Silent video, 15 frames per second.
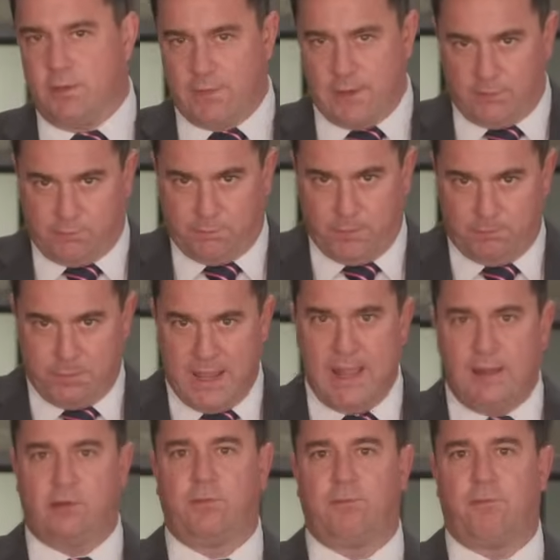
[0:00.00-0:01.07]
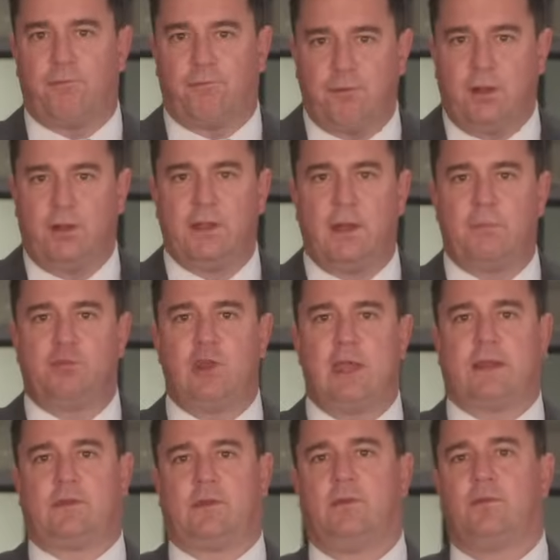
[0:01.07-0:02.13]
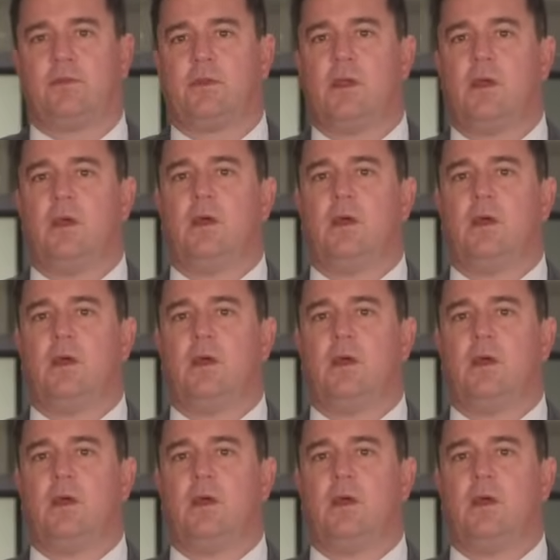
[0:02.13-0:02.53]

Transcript: that is prepared to fulfill the objectives,